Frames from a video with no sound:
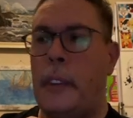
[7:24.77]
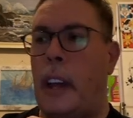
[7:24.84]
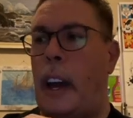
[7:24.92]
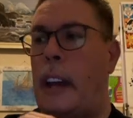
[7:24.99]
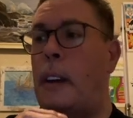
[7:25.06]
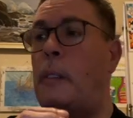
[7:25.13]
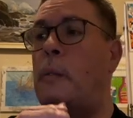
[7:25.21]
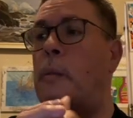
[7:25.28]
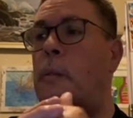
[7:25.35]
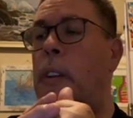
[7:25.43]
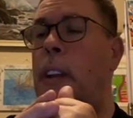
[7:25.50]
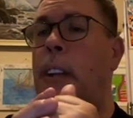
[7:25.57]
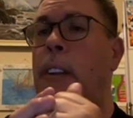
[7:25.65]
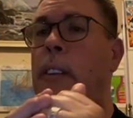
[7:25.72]
I don't
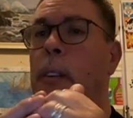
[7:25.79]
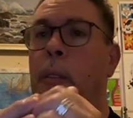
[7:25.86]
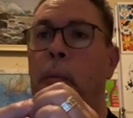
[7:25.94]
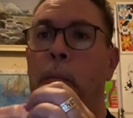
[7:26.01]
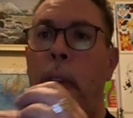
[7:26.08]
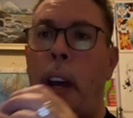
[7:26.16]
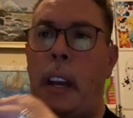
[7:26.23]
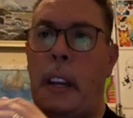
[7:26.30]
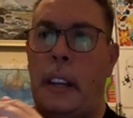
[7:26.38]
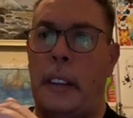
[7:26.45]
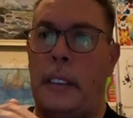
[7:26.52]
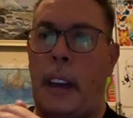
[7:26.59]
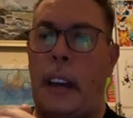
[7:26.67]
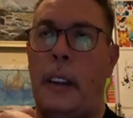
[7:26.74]
really do
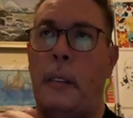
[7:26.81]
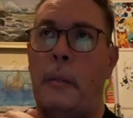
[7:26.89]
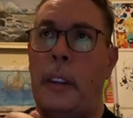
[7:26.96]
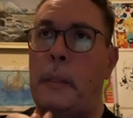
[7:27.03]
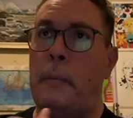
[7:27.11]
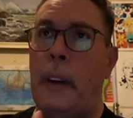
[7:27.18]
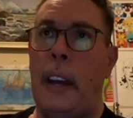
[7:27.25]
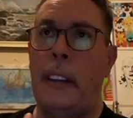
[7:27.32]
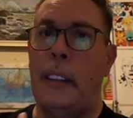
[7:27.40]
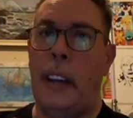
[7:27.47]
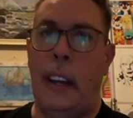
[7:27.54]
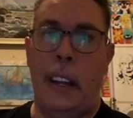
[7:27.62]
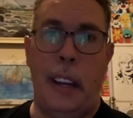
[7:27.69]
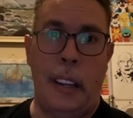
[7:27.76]
paintings. I don't really paint
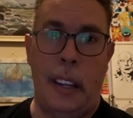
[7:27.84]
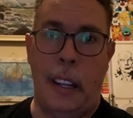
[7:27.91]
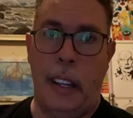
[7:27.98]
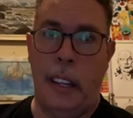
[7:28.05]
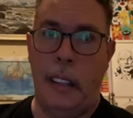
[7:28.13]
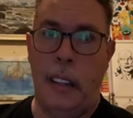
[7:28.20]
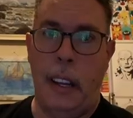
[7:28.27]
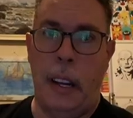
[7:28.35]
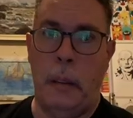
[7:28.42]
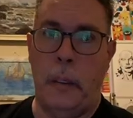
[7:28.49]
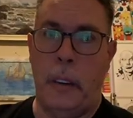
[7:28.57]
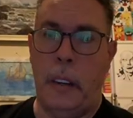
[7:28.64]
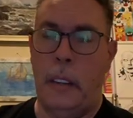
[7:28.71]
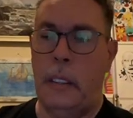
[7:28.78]
anything anymore.